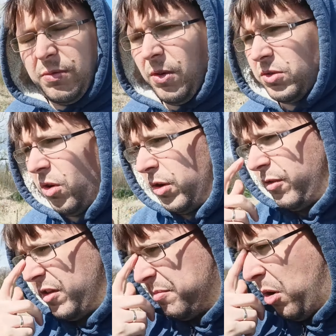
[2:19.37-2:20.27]
got fondant on
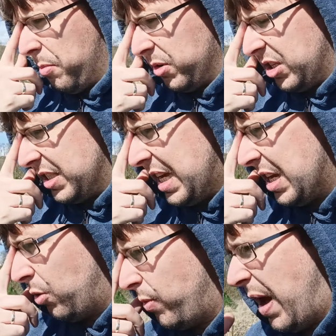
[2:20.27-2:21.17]
her at the moment. She's
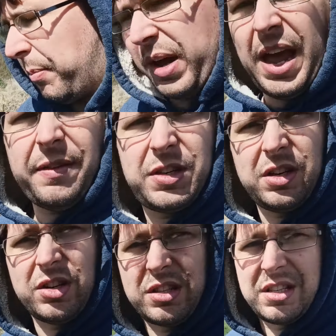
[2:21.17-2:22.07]
eating all that, but I hefted
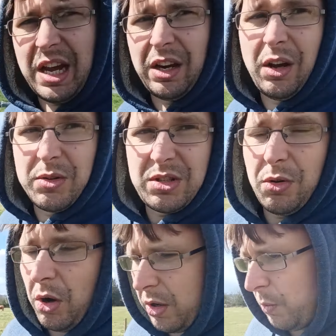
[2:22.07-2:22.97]
her just a second ago and
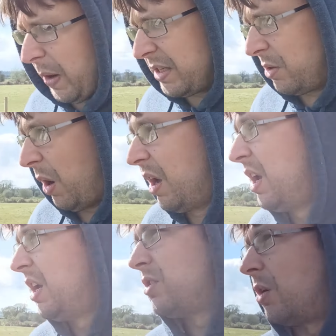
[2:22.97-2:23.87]
still got a good weight to her.
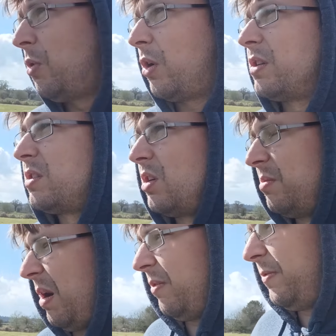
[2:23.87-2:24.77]
So I'm not concerned
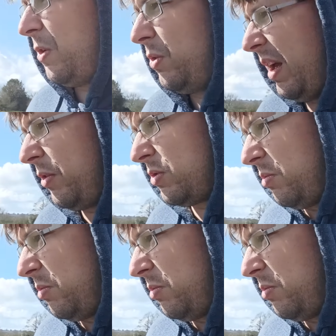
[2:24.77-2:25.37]
about food levels.